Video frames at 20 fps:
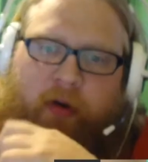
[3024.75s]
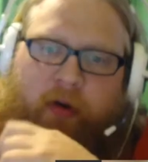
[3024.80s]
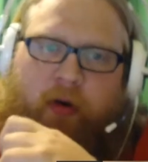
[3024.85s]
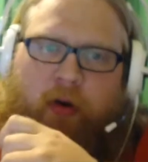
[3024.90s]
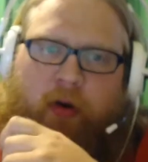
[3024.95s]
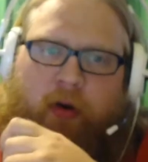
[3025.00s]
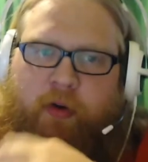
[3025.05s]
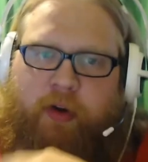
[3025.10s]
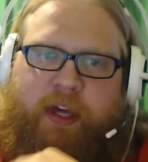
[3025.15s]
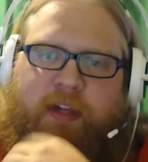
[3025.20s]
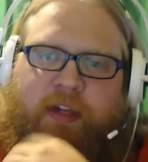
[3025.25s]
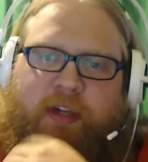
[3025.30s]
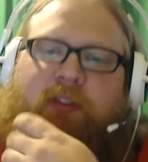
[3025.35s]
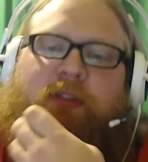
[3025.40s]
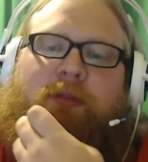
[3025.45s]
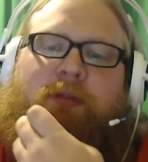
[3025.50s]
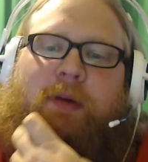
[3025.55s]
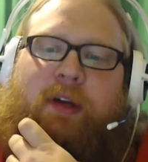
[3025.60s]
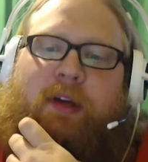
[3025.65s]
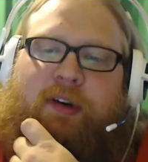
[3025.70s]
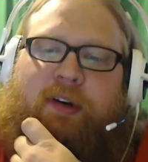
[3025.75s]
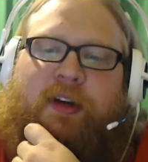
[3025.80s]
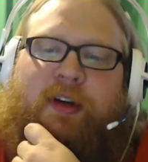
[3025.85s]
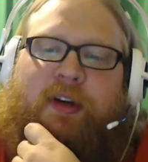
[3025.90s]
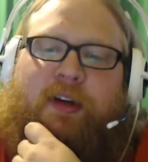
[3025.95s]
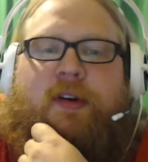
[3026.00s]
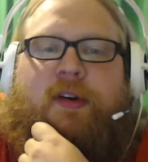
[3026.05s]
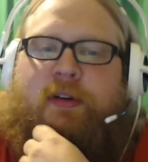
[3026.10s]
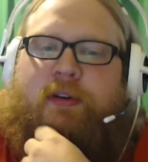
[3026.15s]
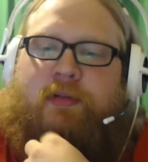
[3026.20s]
about, oh, he hates humanity,
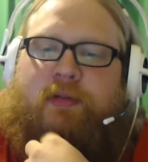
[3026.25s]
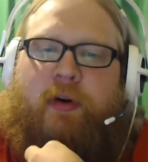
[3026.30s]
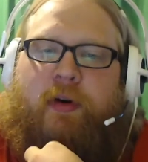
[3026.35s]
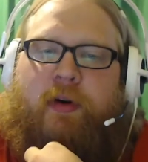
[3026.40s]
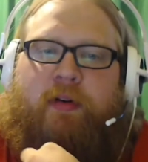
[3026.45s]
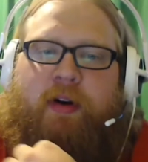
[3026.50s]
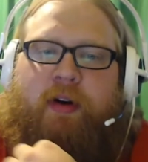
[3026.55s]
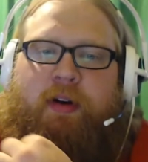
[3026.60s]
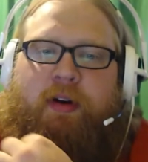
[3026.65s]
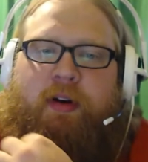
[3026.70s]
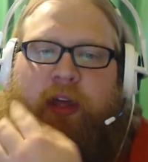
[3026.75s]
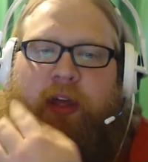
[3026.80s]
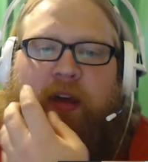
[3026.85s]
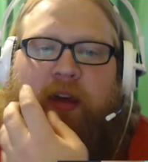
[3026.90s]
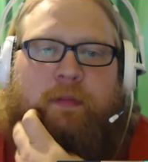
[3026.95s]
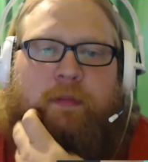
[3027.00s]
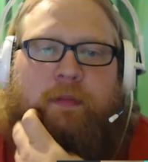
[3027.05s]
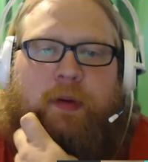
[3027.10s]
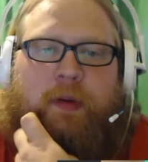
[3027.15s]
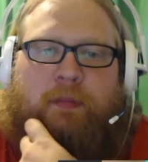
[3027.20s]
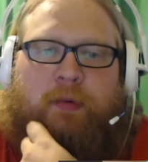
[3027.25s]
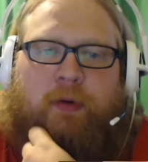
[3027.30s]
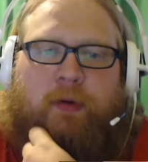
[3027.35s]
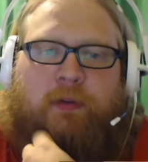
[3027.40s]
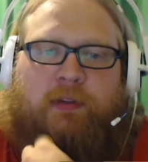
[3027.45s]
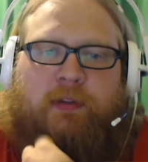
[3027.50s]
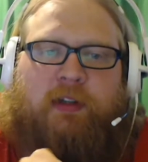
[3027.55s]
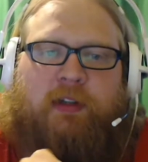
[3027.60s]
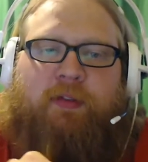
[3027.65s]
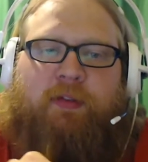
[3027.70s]
and you're just running around and killing people
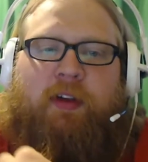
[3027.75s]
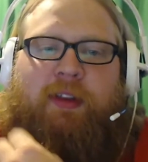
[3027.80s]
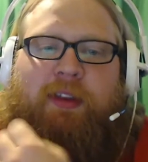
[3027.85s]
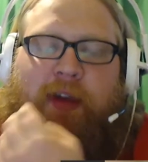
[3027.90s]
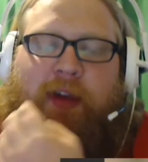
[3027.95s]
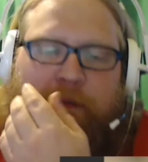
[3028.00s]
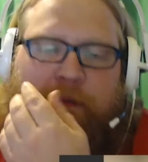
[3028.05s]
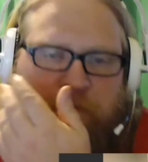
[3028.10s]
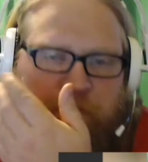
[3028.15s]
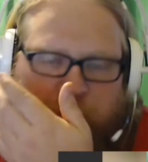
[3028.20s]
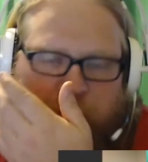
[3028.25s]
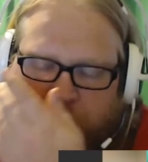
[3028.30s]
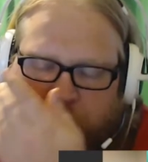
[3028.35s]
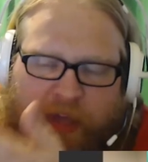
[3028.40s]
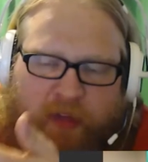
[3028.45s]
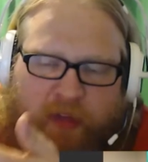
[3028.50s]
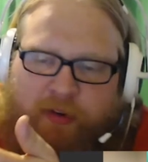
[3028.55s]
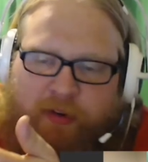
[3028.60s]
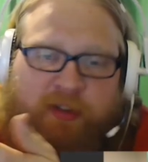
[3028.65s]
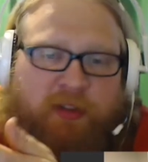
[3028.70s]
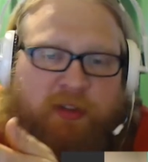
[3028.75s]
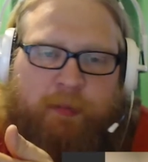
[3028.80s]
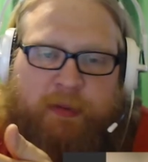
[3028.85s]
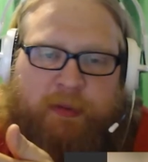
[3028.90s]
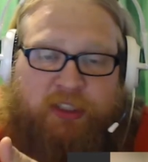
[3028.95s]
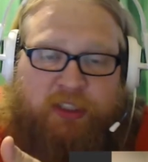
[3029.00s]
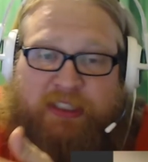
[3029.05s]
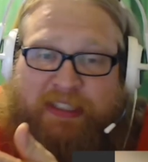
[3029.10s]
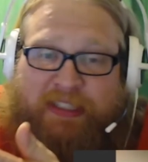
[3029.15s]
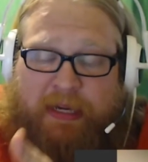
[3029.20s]
and stuff like that. Yeah, there's a
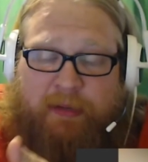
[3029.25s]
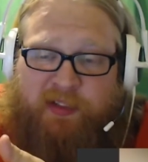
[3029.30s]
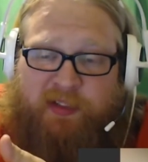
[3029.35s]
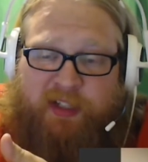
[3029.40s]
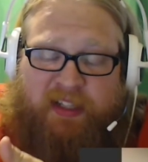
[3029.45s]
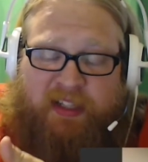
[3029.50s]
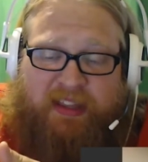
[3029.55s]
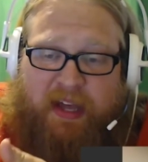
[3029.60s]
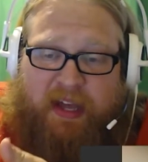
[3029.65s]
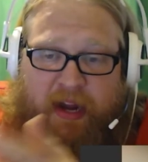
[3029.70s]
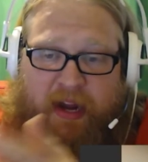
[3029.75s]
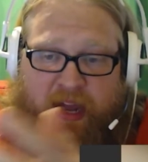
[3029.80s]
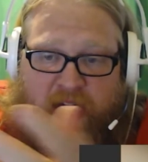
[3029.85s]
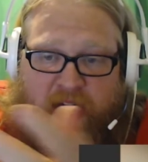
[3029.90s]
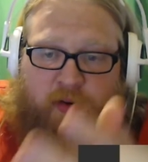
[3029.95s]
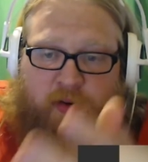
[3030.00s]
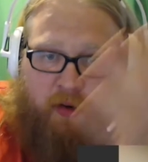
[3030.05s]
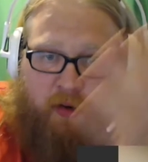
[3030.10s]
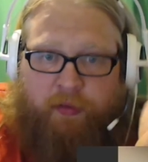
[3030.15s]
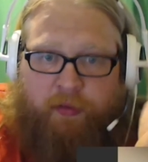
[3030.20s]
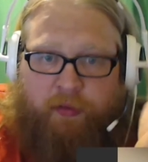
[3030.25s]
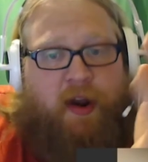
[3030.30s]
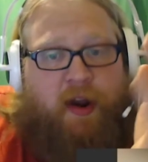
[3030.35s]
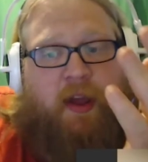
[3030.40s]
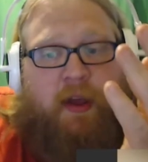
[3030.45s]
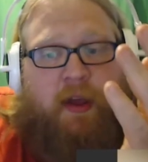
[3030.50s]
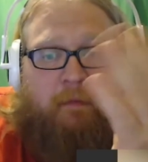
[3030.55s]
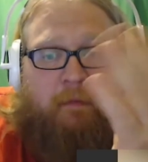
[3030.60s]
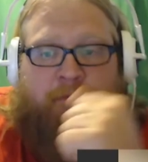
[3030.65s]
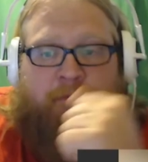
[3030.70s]
bunch of games like that out
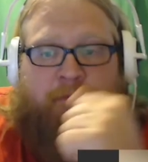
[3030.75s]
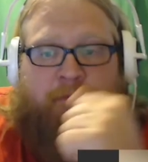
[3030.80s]
already.